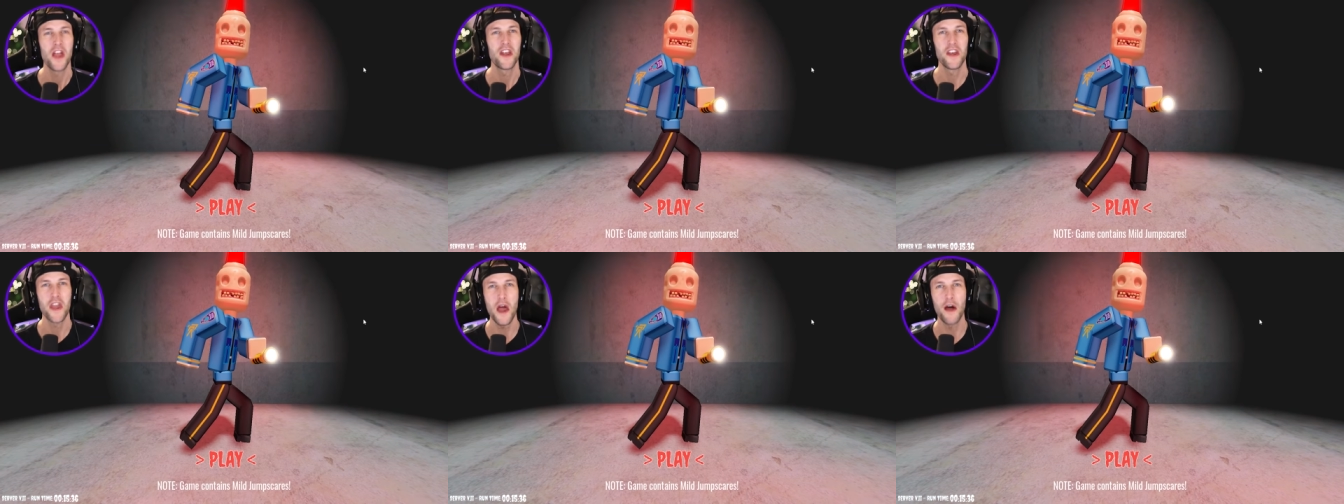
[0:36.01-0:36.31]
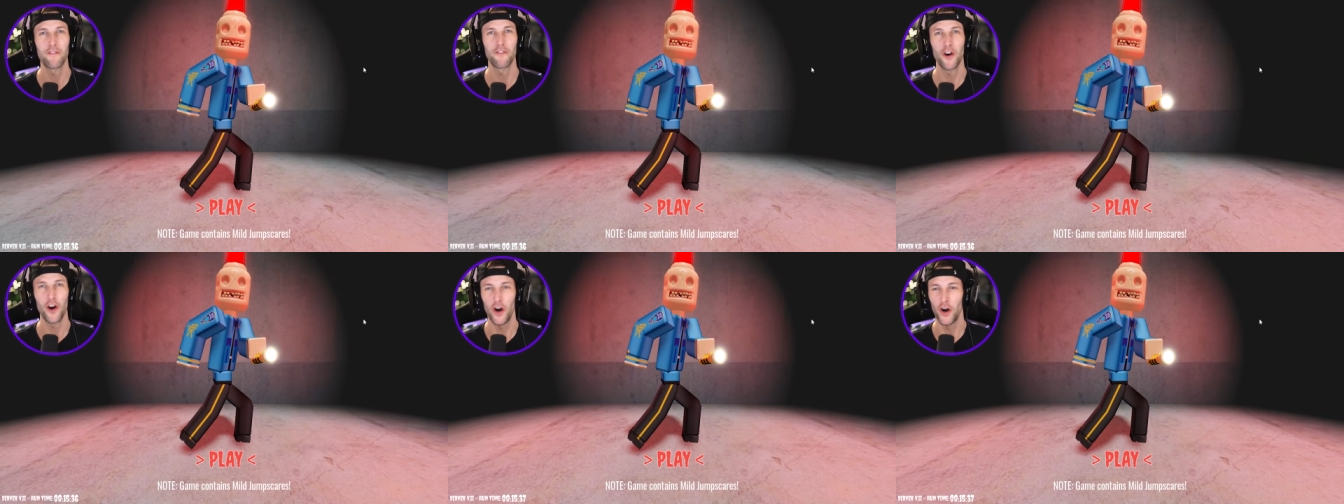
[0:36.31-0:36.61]

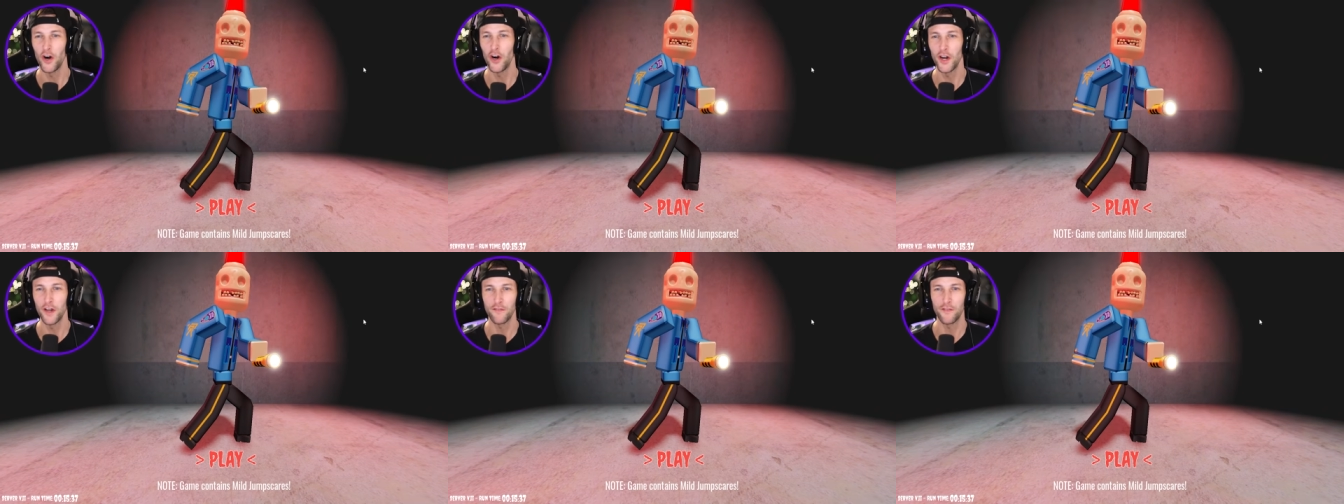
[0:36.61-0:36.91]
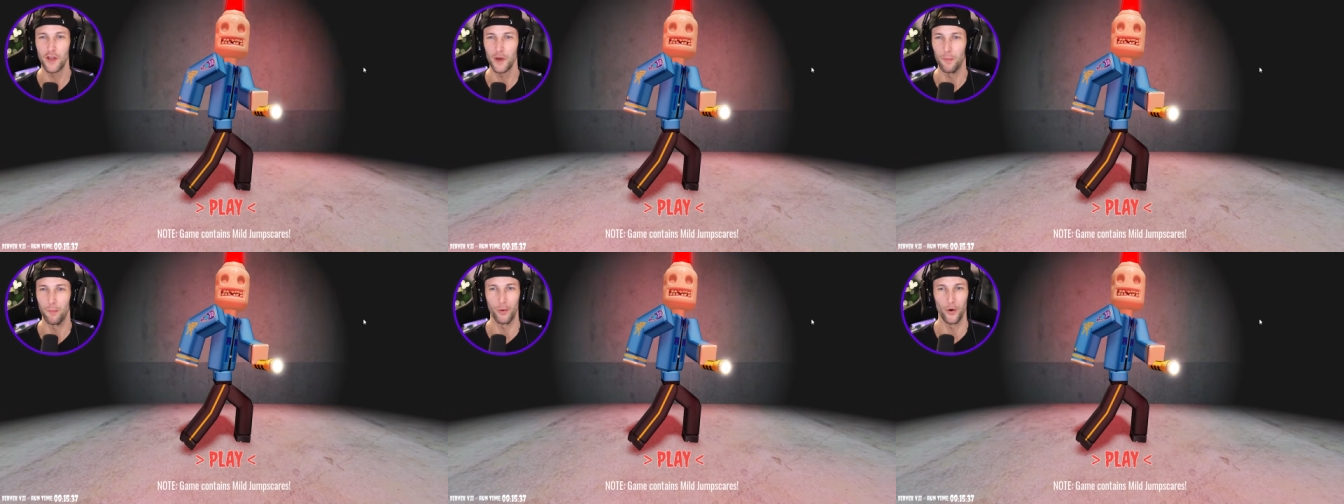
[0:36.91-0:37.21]
Never heard
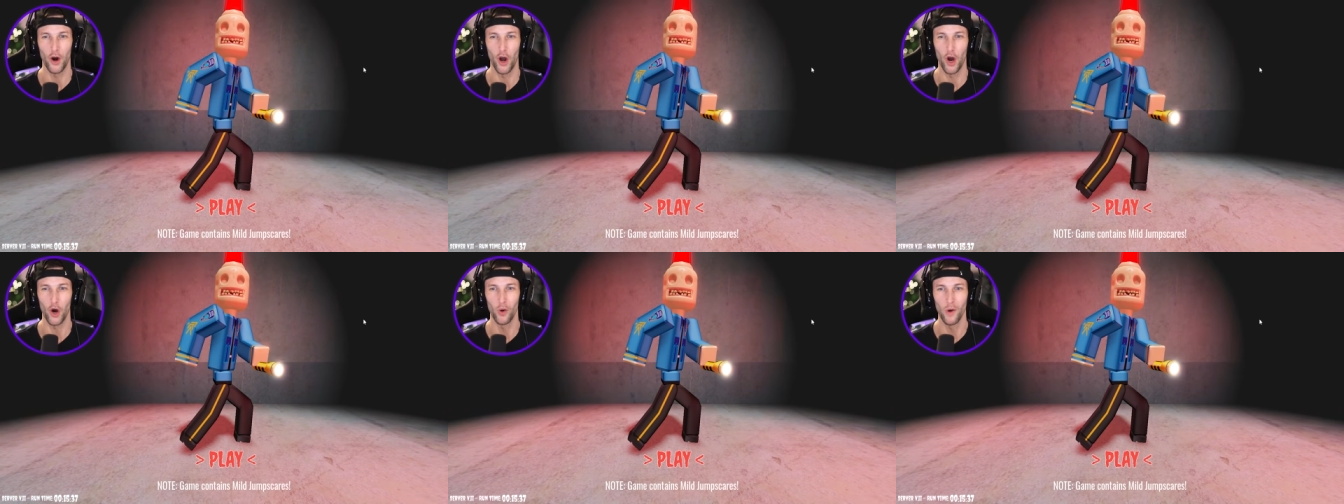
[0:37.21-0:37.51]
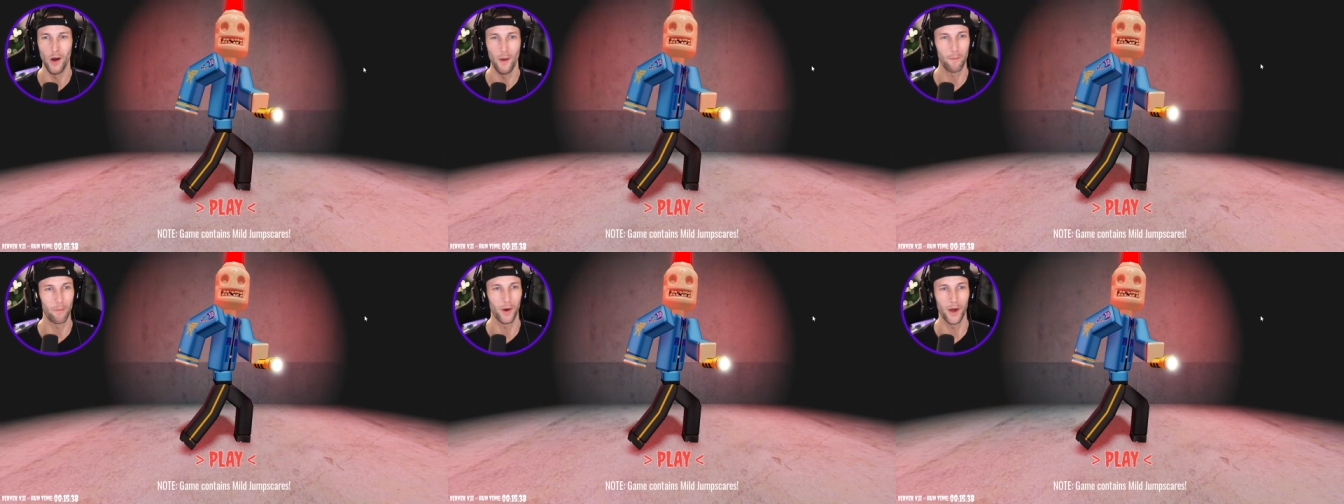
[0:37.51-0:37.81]
of you,
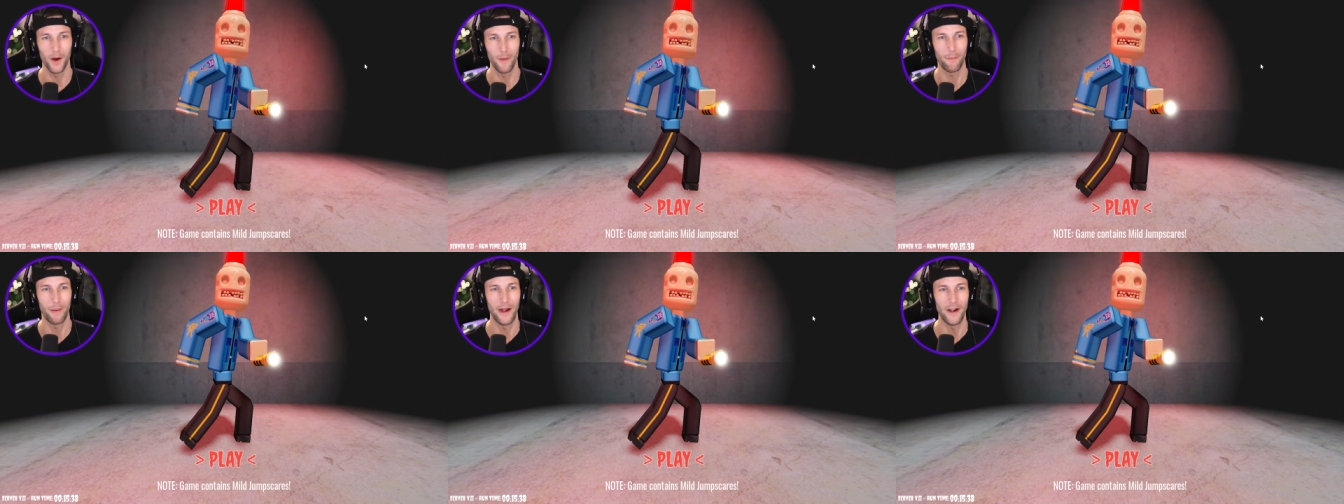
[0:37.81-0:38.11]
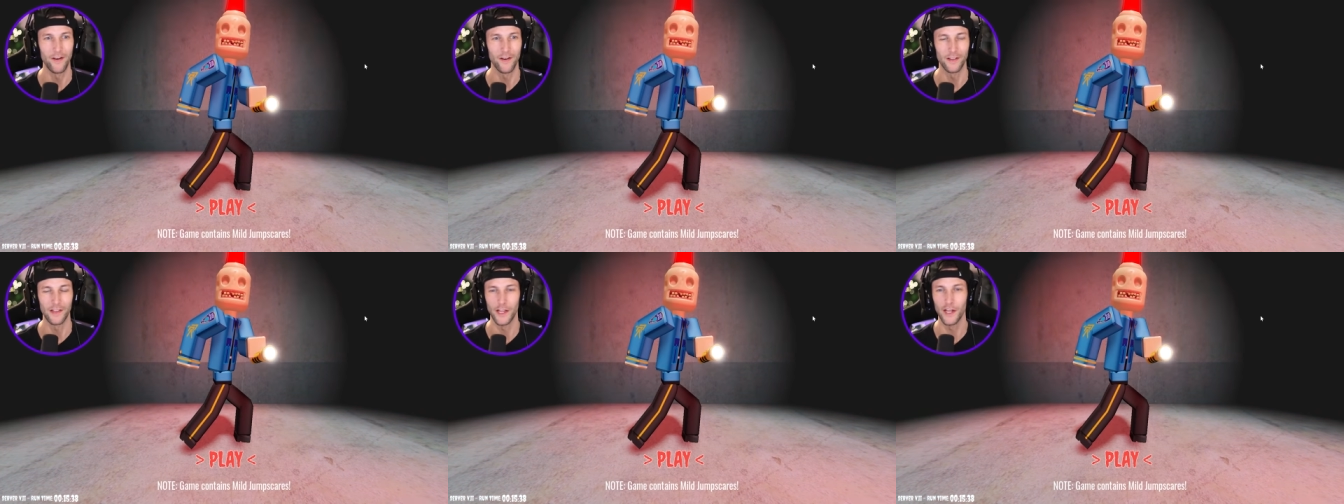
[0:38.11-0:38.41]
bro, but
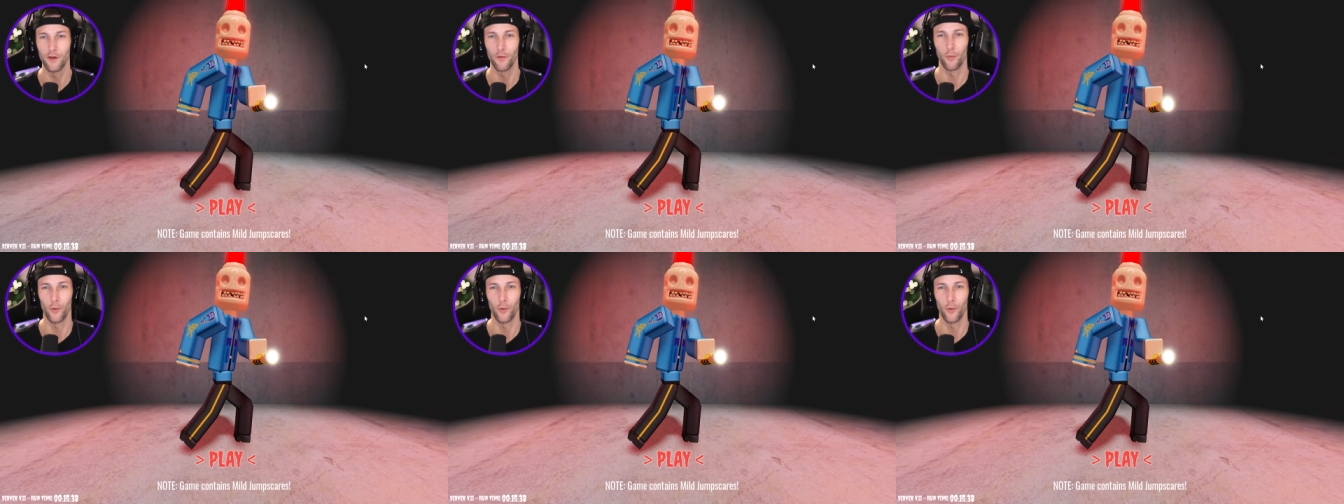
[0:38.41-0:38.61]
apparently